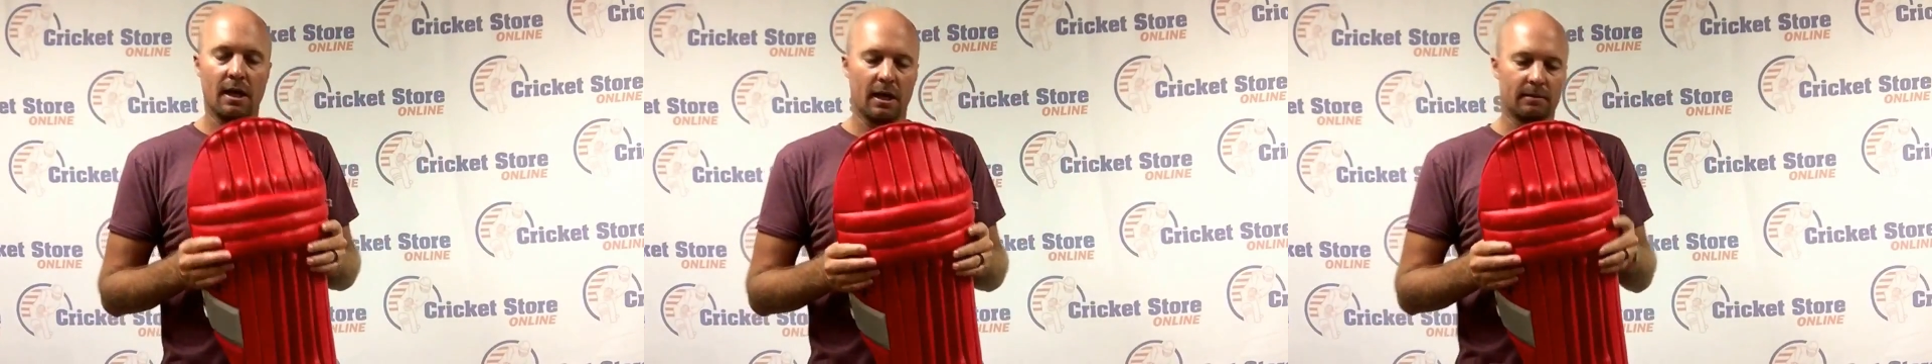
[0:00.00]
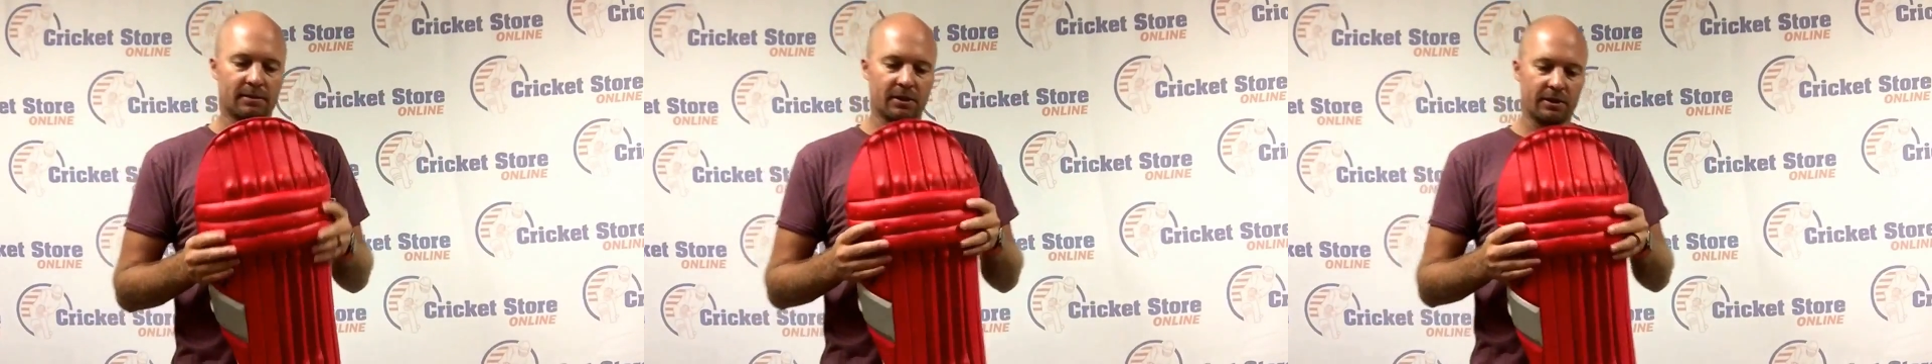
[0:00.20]

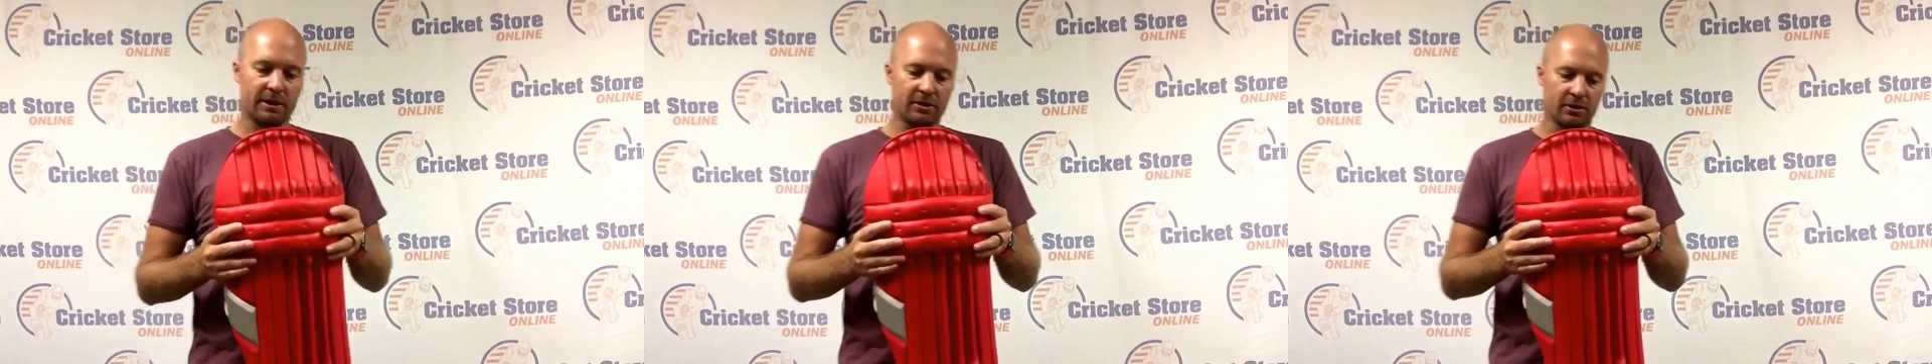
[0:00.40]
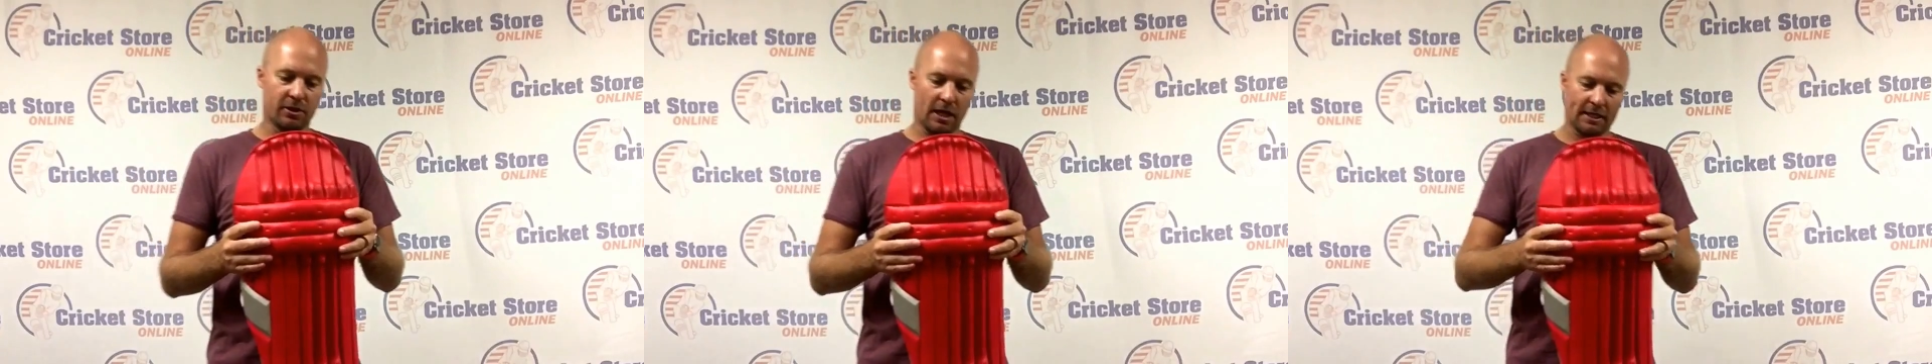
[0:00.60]
So these
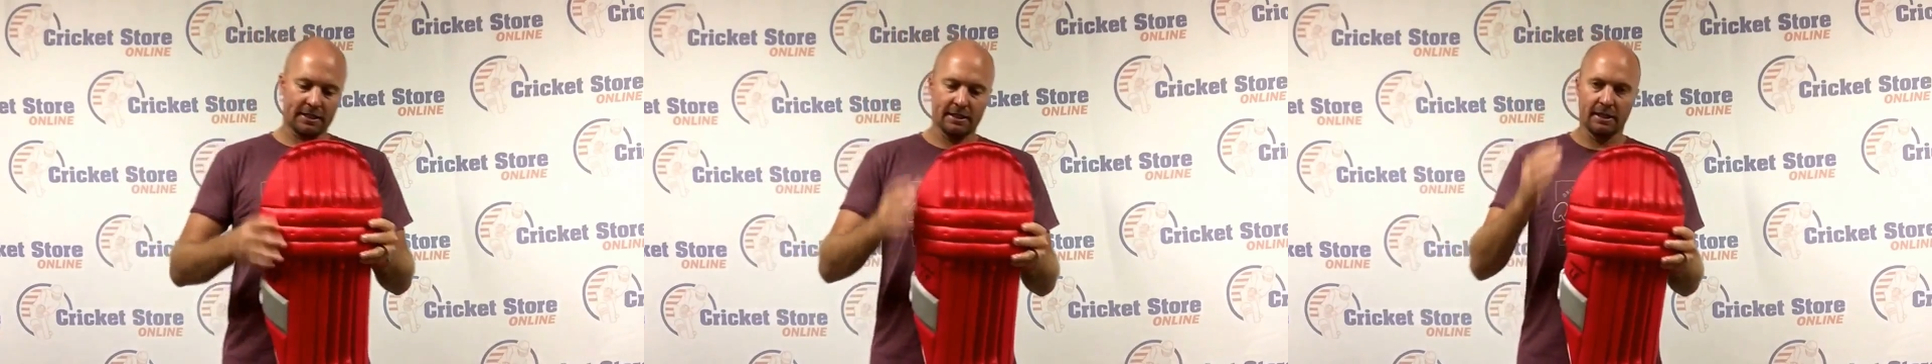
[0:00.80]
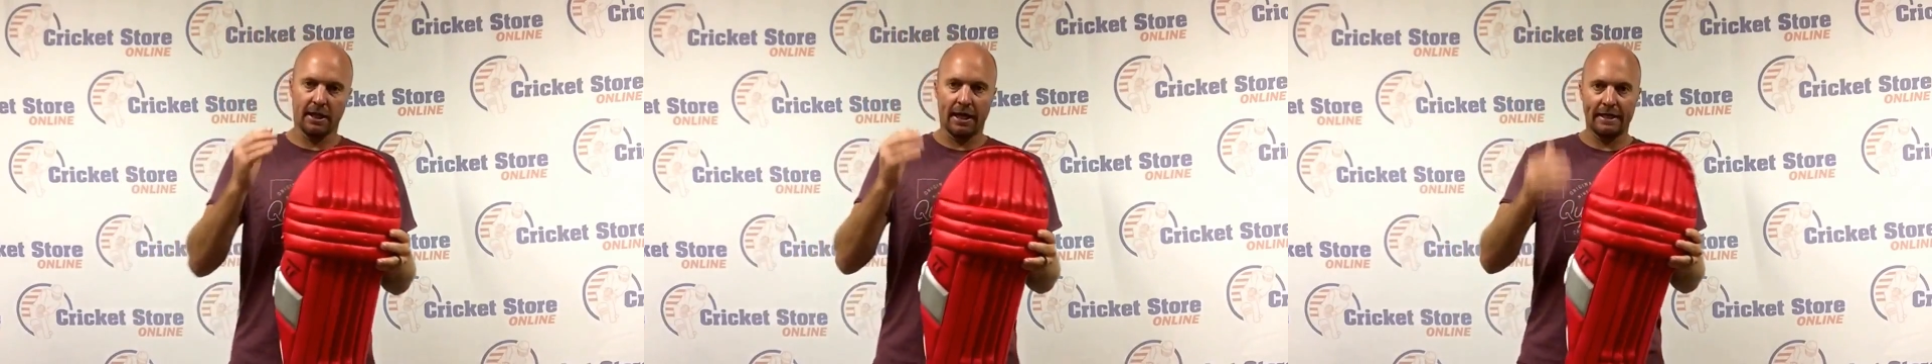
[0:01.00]
are nice
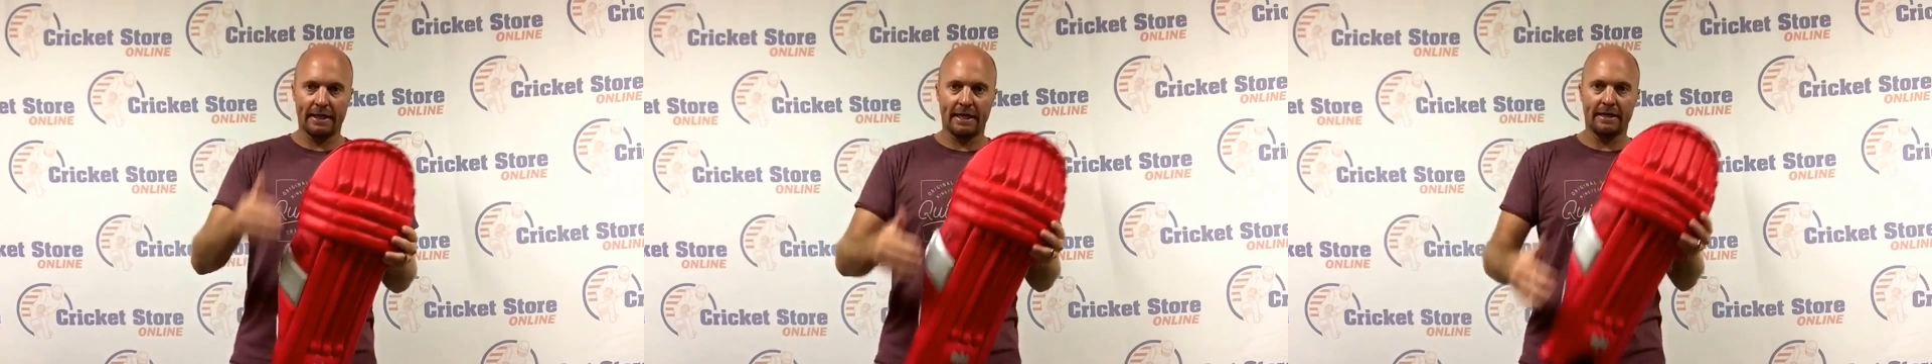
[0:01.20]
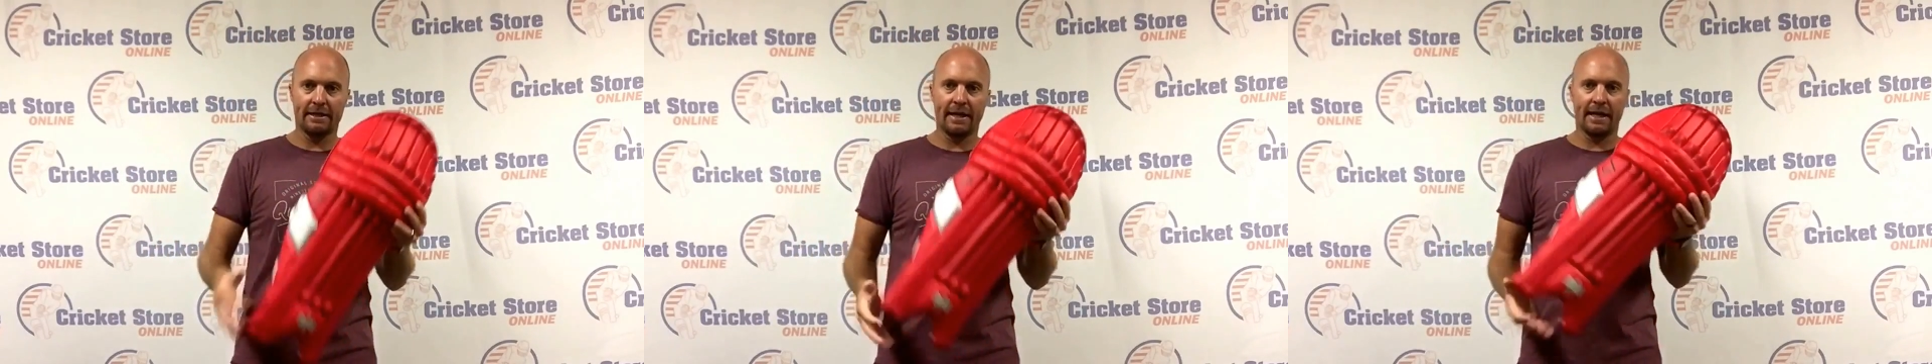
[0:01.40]
and light,
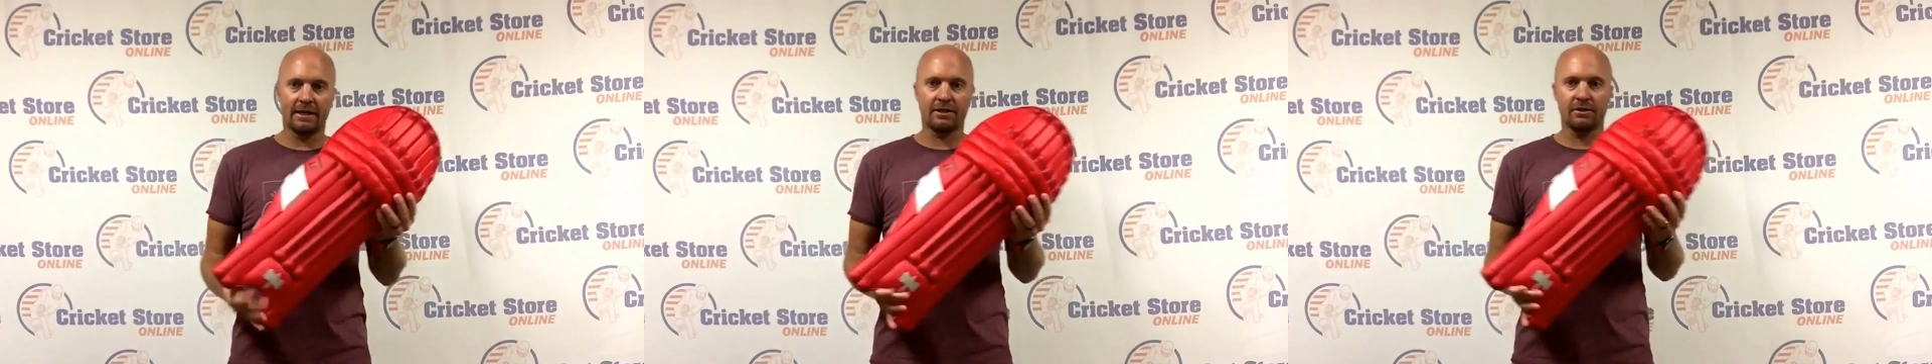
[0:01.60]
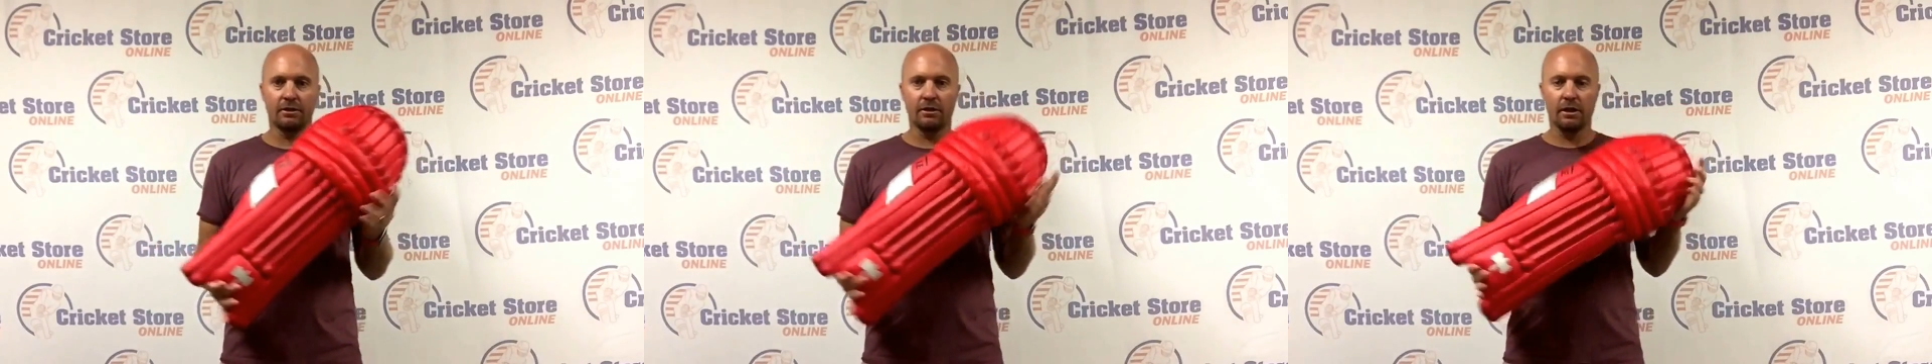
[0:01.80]

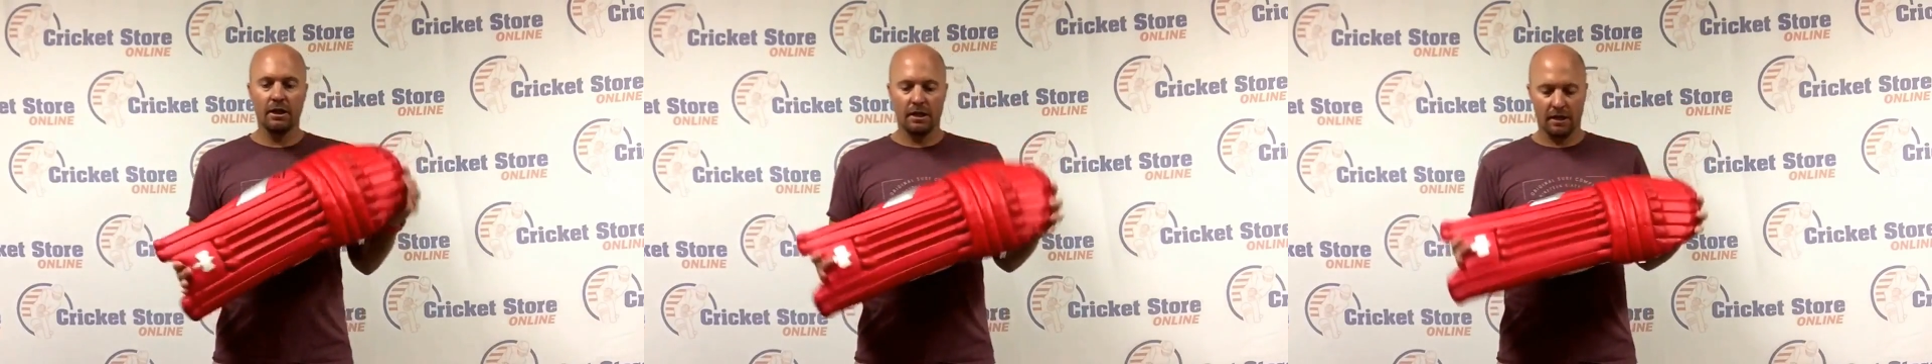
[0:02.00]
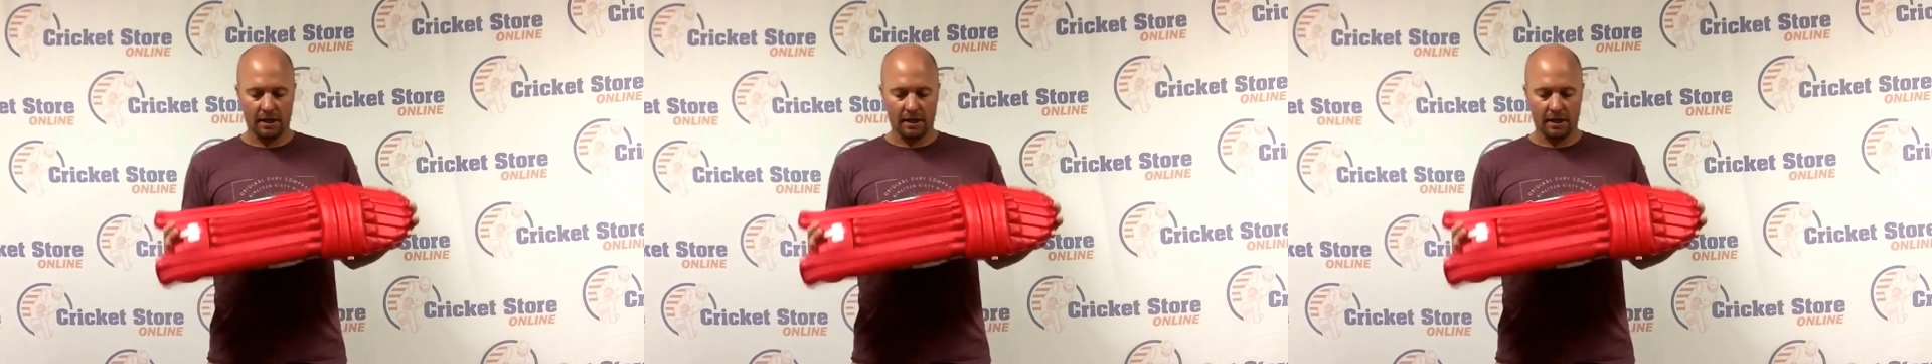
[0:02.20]
international